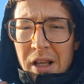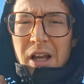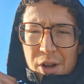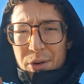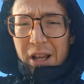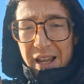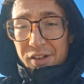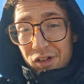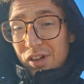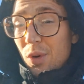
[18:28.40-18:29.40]
Okay, it's
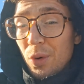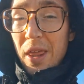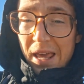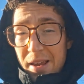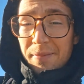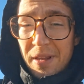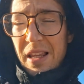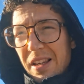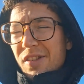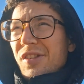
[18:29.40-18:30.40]
still there.
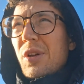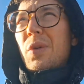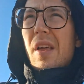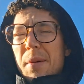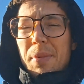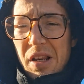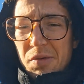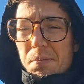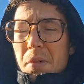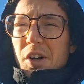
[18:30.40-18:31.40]
It is still there, but it's
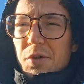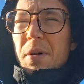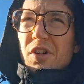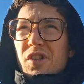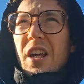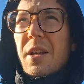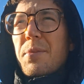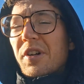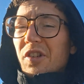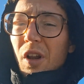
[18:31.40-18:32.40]
much
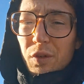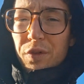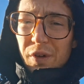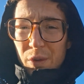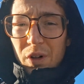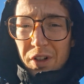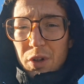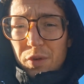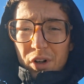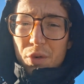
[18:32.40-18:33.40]
tamer. It does feel like
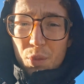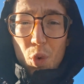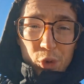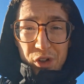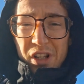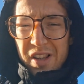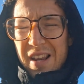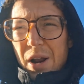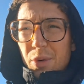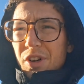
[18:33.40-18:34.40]
you've kind of watered it
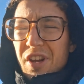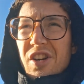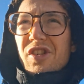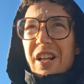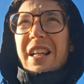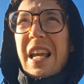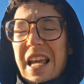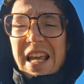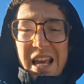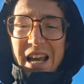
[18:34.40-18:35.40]
down essentially,
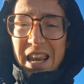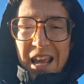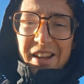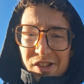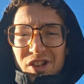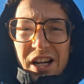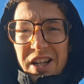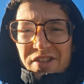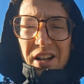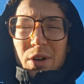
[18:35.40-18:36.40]
and it has
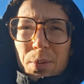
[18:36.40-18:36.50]
changed a little